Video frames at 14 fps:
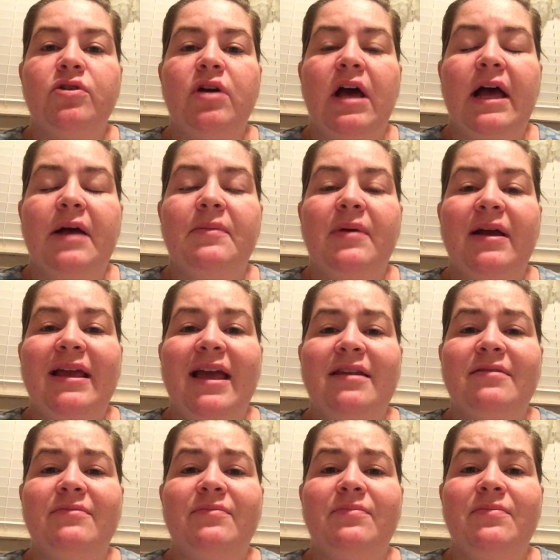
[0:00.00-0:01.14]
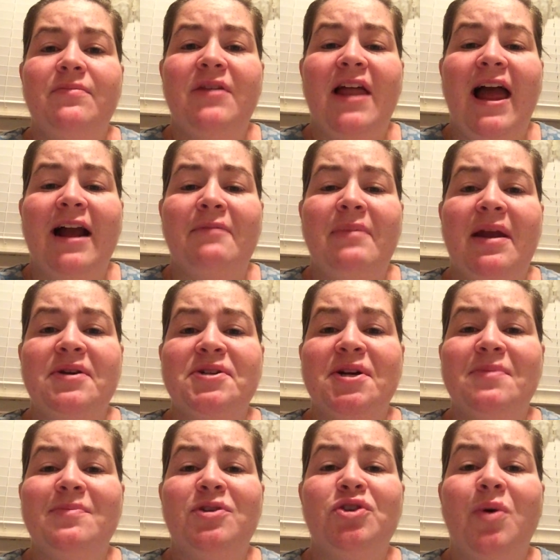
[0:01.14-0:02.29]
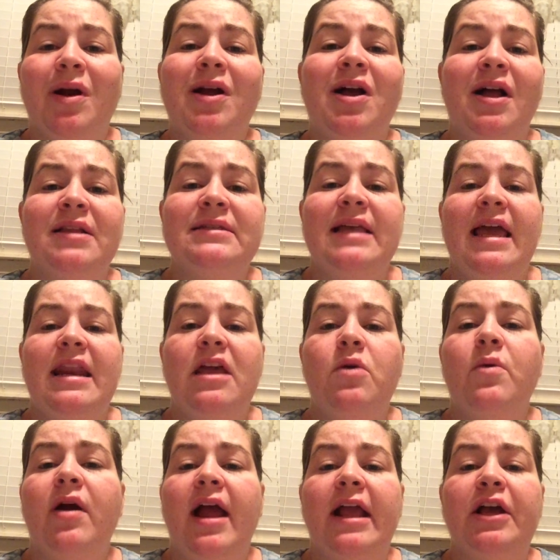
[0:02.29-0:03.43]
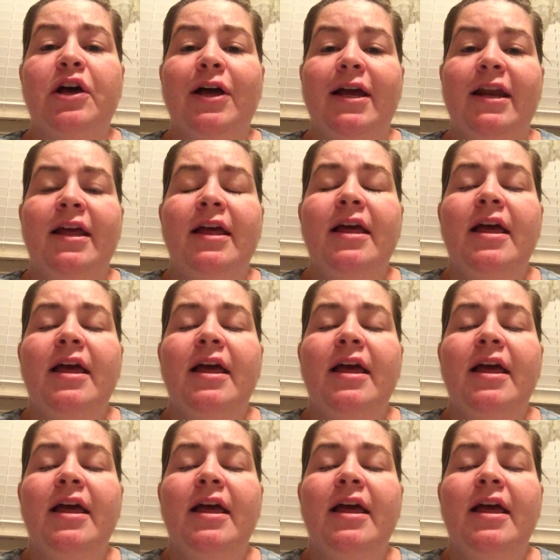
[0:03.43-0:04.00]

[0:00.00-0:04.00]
again, lack of better term, shortcuts anywhere I could.